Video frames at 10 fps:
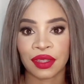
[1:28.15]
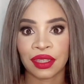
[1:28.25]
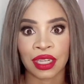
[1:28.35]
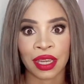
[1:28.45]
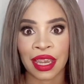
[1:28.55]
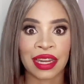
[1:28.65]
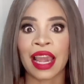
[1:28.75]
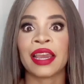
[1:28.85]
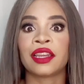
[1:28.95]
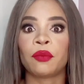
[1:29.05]
the hair dye
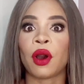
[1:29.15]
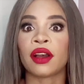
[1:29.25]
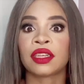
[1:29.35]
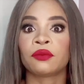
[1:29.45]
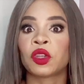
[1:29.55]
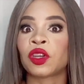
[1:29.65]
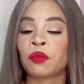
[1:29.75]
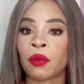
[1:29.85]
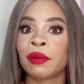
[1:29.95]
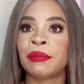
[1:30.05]
in the box, which was
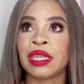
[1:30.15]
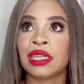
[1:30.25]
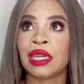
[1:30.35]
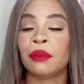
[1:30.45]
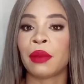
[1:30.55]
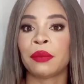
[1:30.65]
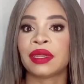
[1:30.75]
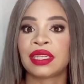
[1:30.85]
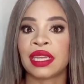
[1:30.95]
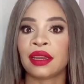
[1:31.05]
probably my
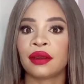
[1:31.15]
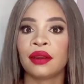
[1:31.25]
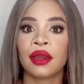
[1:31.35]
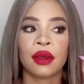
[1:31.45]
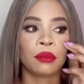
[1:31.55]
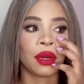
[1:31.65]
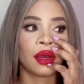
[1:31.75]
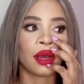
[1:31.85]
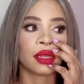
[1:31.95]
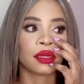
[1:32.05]
mistake.
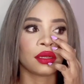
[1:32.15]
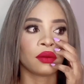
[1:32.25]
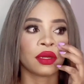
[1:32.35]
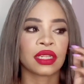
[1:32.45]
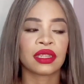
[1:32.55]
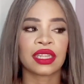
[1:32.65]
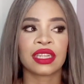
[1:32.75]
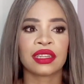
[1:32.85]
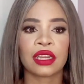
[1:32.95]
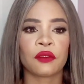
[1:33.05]
But you know, this is
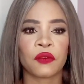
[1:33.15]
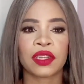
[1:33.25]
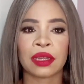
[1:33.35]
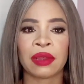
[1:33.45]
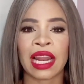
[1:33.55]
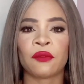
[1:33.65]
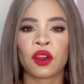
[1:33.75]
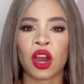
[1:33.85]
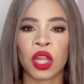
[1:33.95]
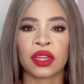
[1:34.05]
not the first time that I've
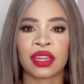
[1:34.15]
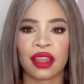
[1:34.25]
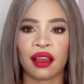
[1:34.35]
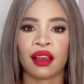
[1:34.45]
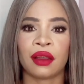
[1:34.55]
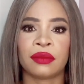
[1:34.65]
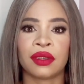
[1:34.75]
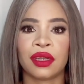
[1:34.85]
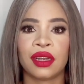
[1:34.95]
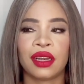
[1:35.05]
colored
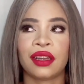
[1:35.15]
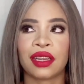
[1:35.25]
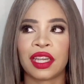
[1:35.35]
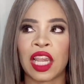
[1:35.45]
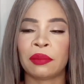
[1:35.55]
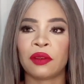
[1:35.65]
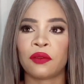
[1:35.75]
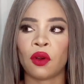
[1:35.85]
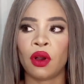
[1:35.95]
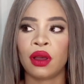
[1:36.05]
hair
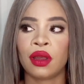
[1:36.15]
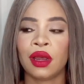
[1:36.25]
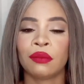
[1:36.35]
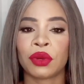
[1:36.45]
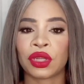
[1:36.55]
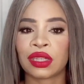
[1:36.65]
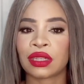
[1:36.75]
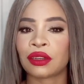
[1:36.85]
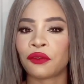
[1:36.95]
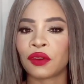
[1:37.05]
before, but this is
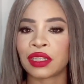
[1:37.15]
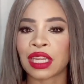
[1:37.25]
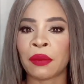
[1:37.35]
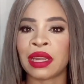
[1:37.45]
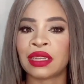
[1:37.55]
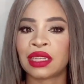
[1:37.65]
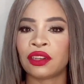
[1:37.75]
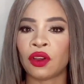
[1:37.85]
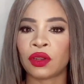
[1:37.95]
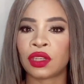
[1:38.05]
the first time it
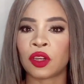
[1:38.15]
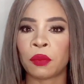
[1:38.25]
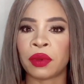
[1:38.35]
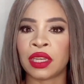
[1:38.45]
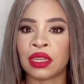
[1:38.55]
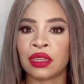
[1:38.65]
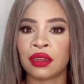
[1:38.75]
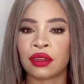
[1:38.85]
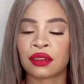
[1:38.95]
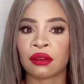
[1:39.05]
turned out to be
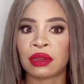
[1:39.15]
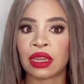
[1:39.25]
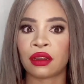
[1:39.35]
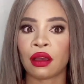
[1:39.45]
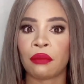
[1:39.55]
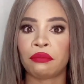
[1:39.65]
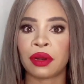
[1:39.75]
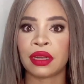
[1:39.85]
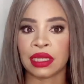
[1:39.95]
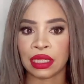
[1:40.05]
something
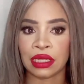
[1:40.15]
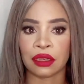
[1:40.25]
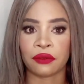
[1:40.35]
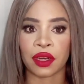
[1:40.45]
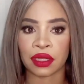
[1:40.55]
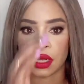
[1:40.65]
completely different.